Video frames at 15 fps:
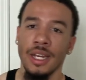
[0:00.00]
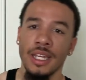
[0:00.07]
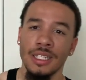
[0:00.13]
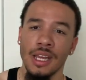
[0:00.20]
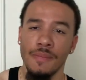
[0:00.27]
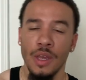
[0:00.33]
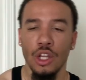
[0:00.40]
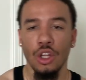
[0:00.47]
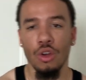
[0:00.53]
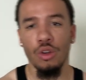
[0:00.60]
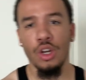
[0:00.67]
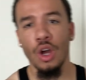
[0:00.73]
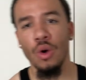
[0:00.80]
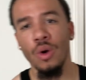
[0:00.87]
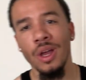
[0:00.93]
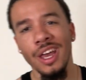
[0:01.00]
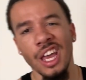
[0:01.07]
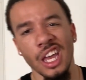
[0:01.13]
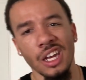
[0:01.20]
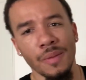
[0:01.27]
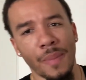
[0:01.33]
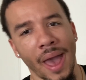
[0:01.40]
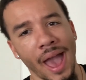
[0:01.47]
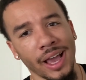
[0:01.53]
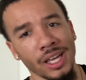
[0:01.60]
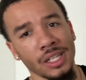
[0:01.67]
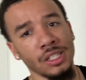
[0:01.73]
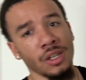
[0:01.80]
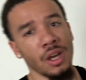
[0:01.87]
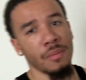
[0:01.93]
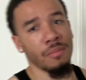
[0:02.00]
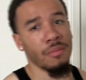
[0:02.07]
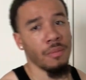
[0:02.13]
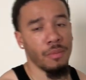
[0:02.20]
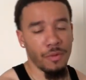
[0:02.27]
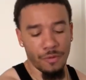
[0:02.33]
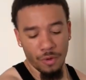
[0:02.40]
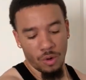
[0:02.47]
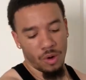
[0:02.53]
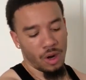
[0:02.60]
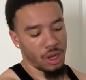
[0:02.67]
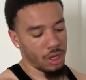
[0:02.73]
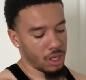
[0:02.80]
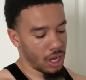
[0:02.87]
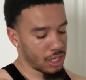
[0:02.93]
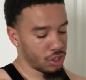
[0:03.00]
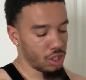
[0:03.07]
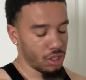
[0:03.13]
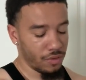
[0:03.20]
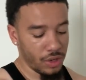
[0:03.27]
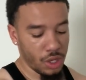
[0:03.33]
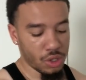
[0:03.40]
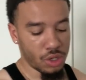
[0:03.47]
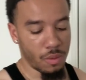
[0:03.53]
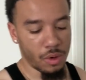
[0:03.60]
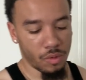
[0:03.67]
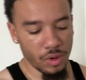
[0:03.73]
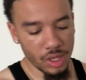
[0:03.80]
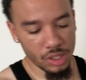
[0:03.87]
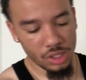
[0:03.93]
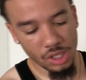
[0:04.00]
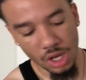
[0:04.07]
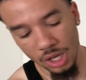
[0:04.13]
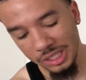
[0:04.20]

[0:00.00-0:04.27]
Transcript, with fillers: They sent me a little note in the package before uh, I start the video, so I want to read it to y'all.